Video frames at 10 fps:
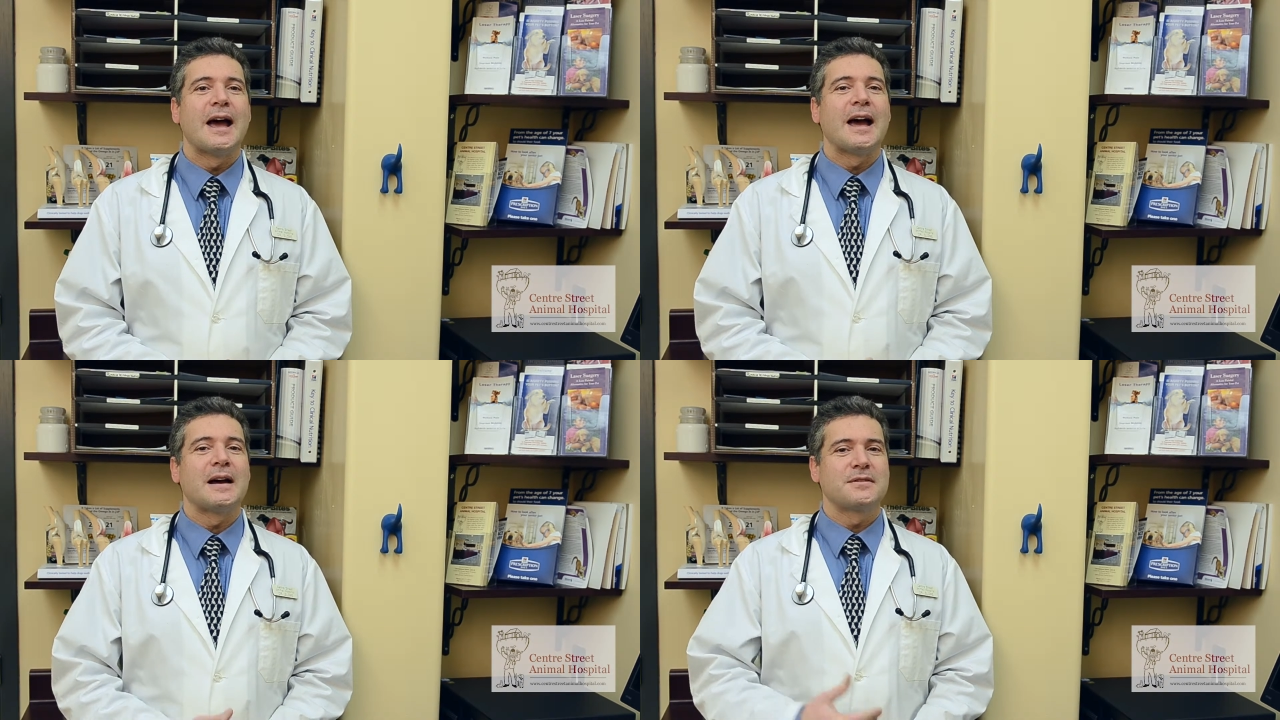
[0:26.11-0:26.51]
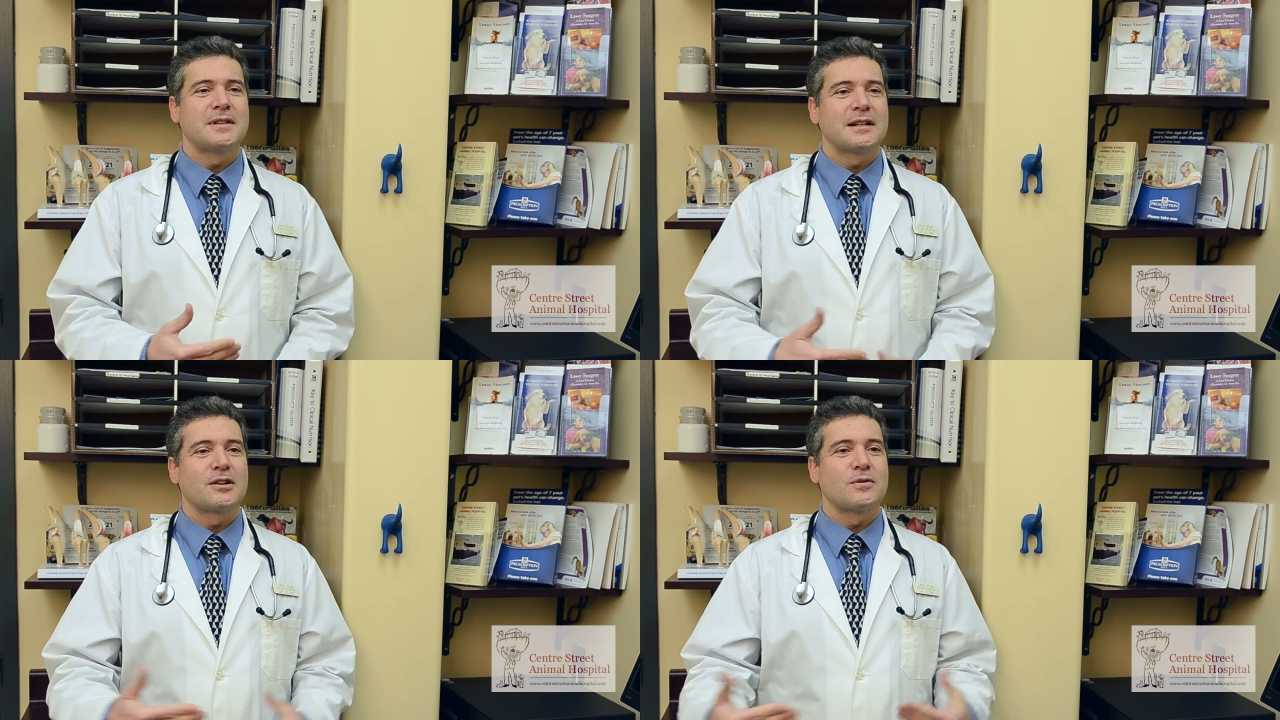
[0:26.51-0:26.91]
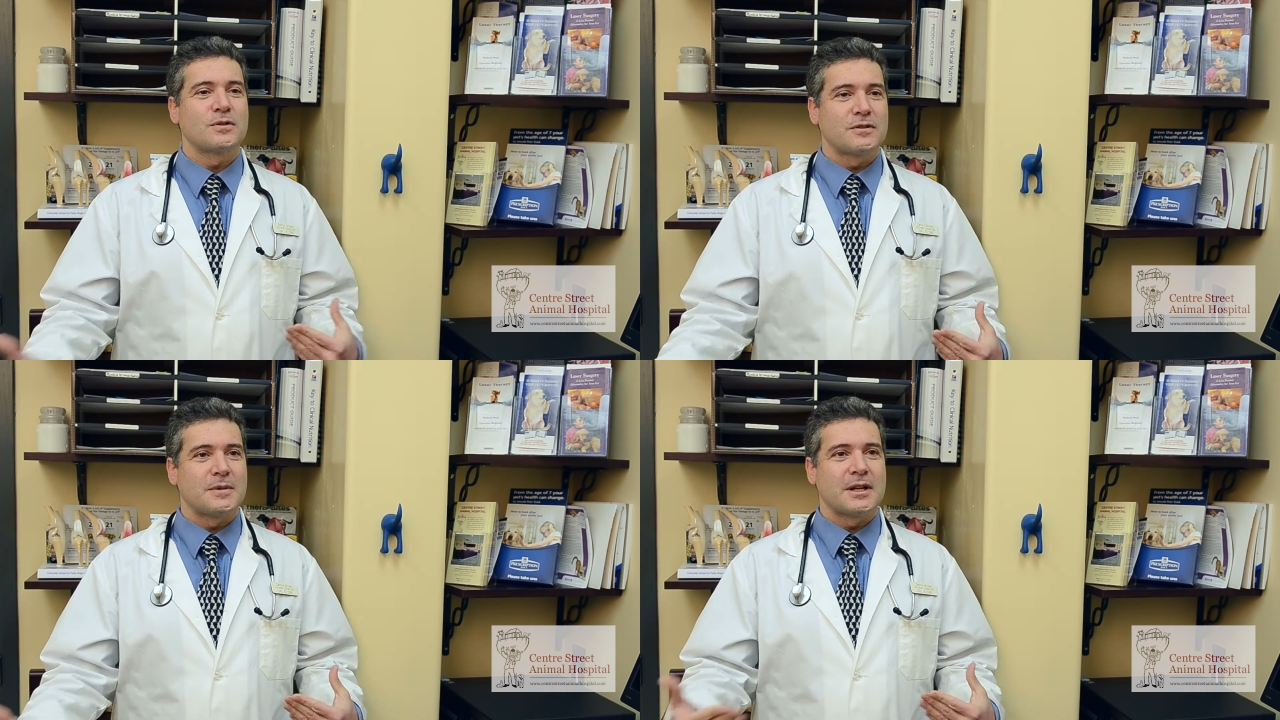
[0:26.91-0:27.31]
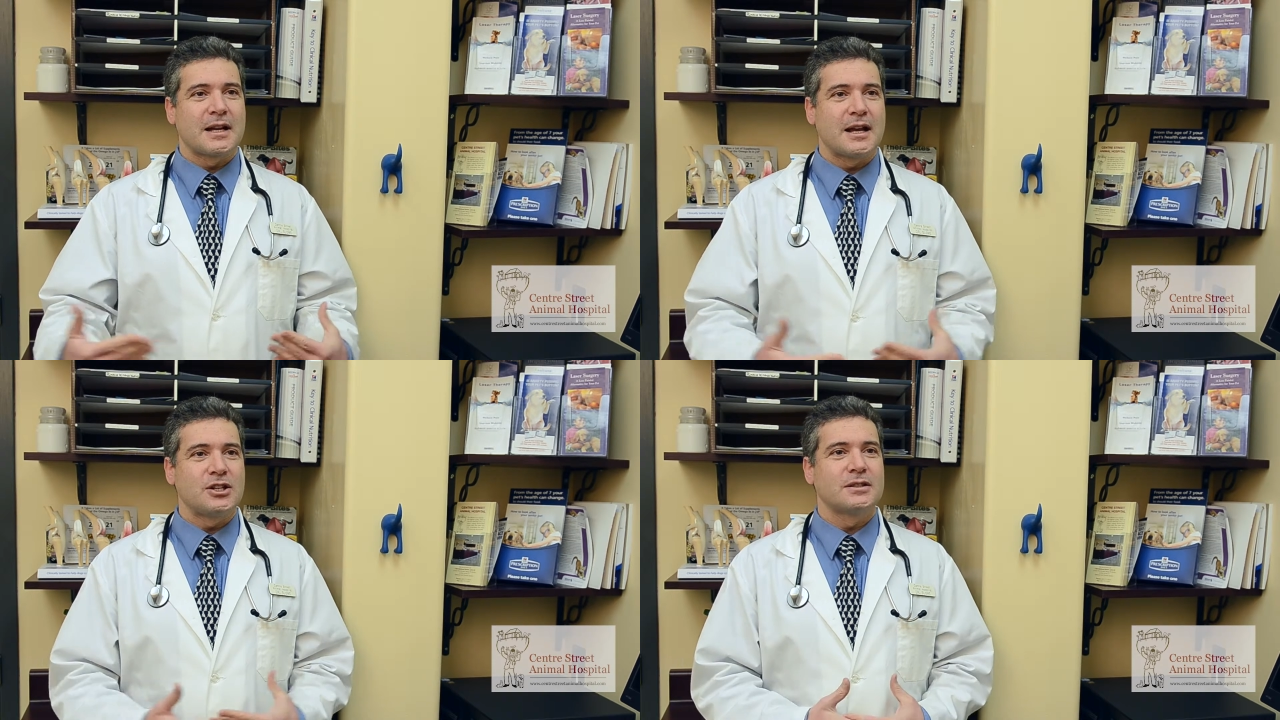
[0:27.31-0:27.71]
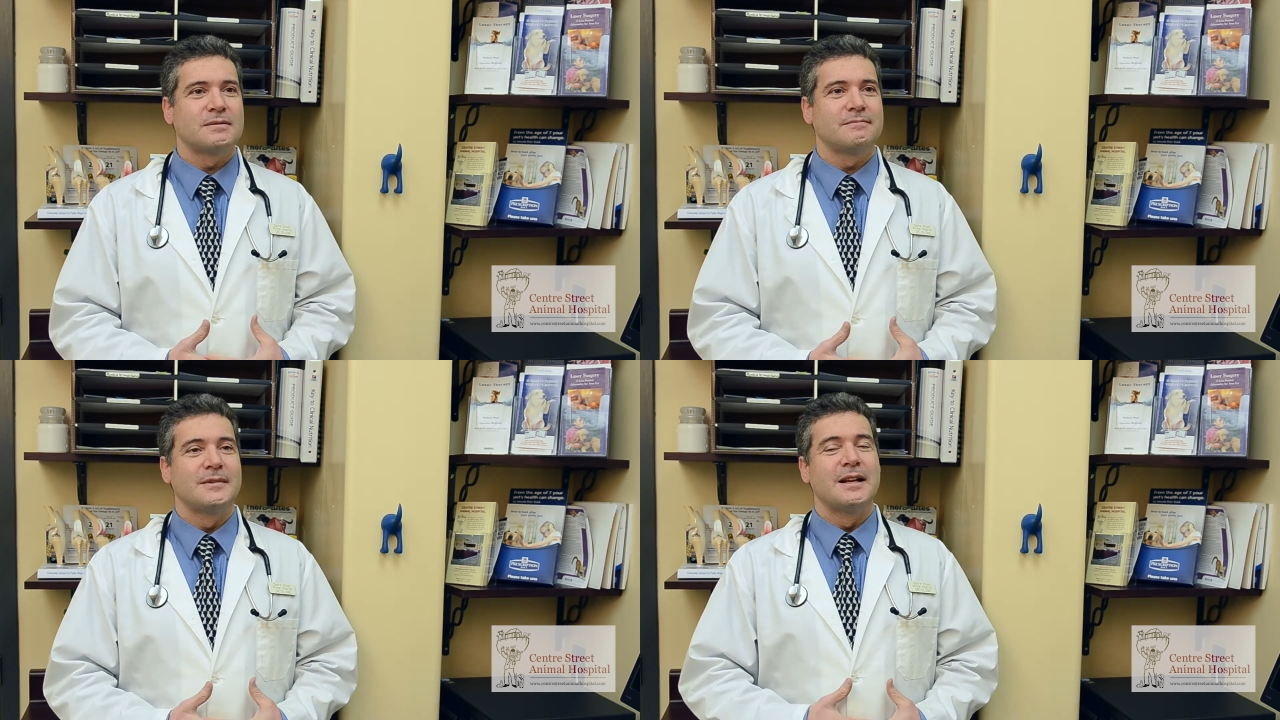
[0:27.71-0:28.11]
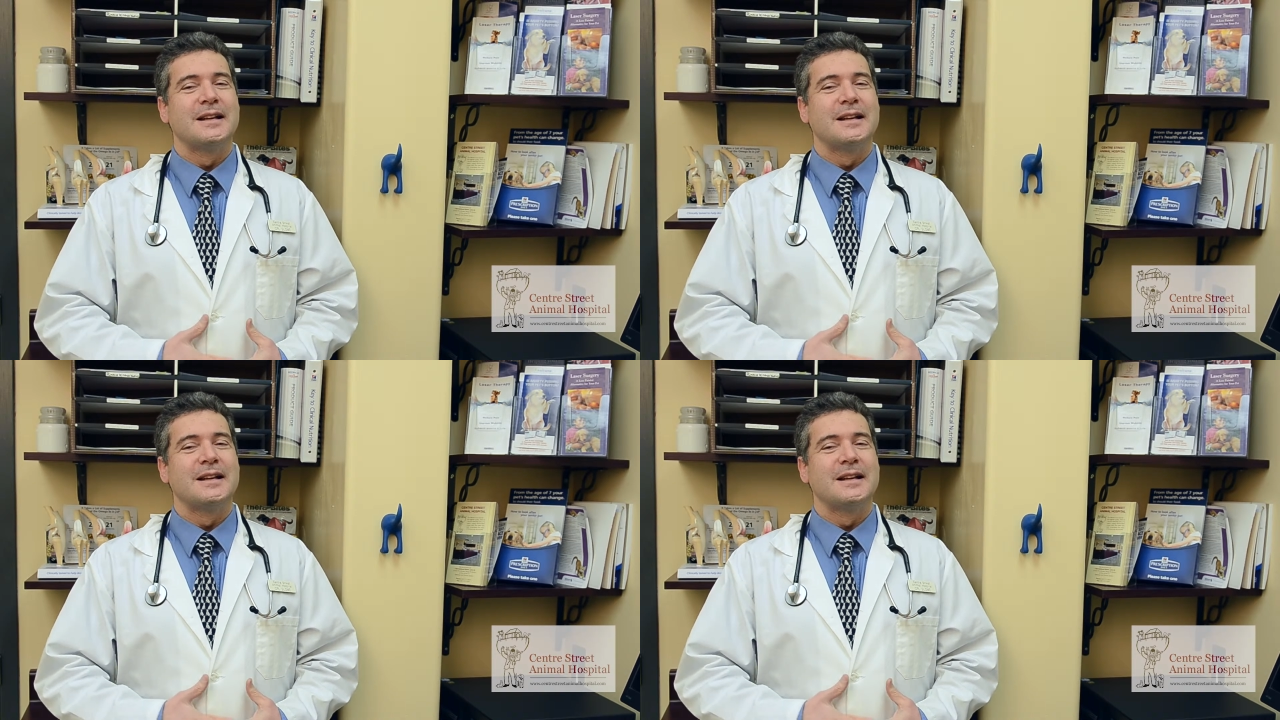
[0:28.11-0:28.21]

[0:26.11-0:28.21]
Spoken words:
After that course of medication,